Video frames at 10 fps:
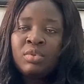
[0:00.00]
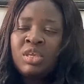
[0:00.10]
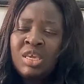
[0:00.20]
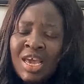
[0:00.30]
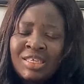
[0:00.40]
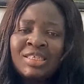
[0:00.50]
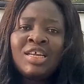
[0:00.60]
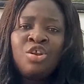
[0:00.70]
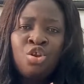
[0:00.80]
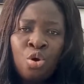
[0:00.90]
Yes,
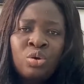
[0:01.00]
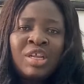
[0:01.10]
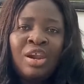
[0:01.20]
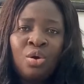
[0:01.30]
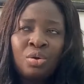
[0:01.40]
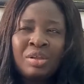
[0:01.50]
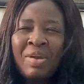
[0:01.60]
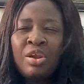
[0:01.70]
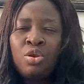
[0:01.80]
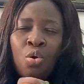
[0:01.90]
they know the law. They
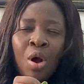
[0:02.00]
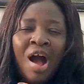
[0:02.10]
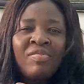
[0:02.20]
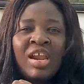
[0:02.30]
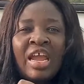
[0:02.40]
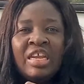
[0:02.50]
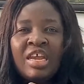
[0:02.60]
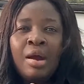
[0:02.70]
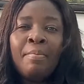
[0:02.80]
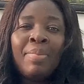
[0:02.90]
might know, have an
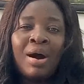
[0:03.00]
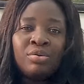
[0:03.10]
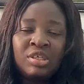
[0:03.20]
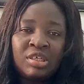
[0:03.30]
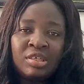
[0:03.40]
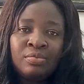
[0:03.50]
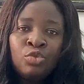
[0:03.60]
idea about it.